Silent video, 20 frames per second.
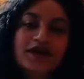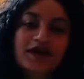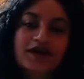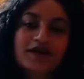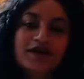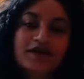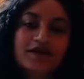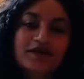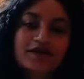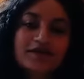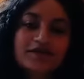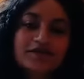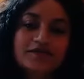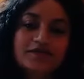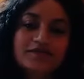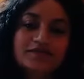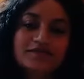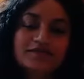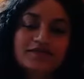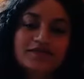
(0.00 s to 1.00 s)

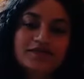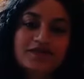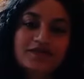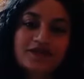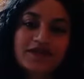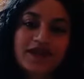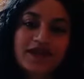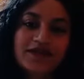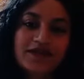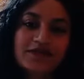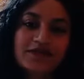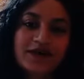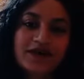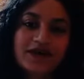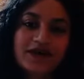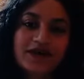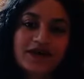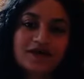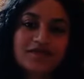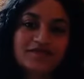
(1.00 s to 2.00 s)
Um, so that's
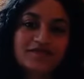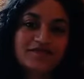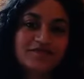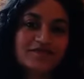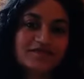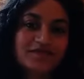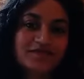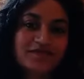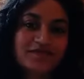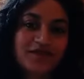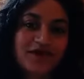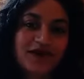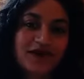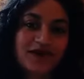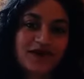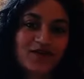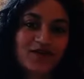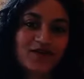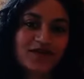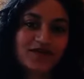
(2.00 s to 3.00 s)
my
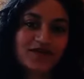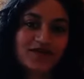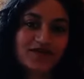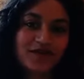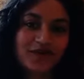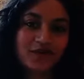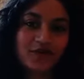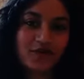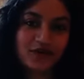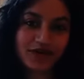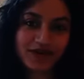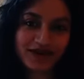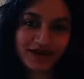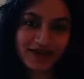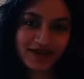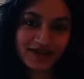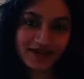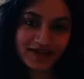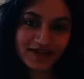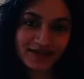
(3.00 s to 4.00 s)
parting words for
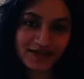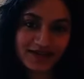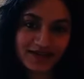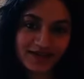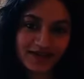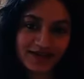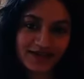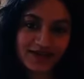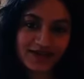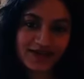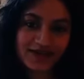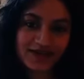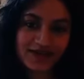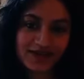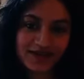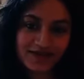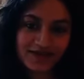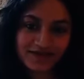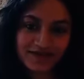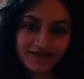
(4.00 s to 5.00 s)
quarantine. Stay
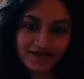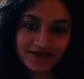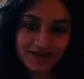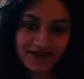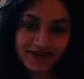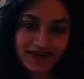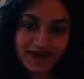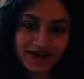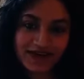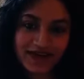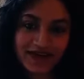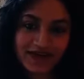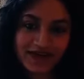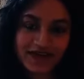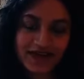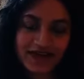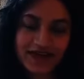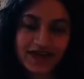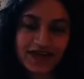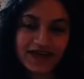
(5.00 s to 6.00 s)
safe
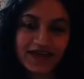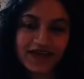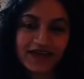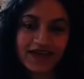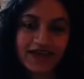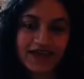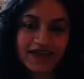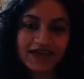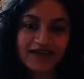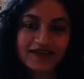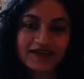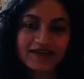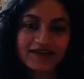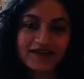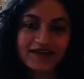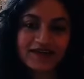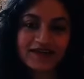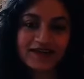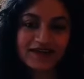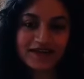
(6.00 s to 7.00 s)
and
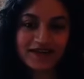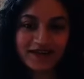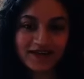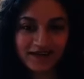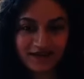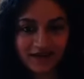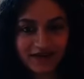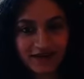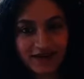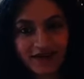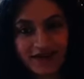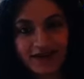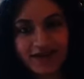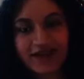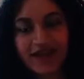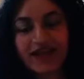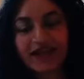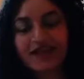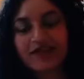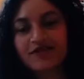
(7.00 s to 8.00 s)
take care. And
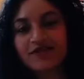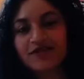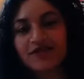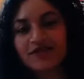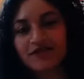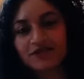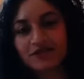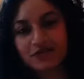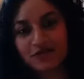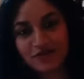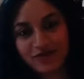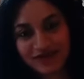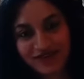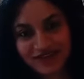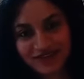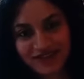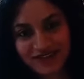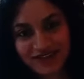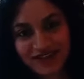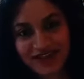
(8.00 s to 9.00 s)
thank you so
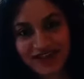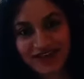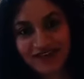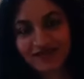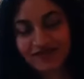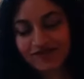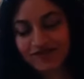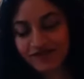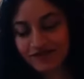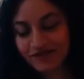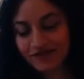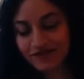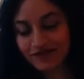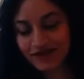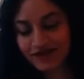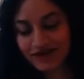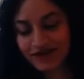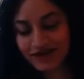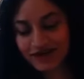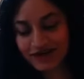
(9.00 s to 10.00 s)
much again for
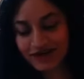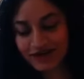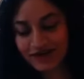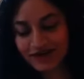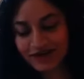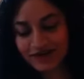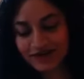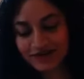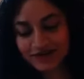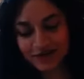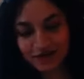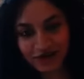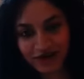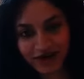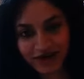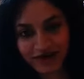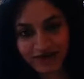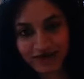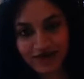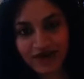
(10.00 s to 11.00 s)
uh,
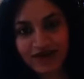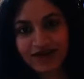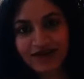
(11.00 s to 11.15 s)
joining me.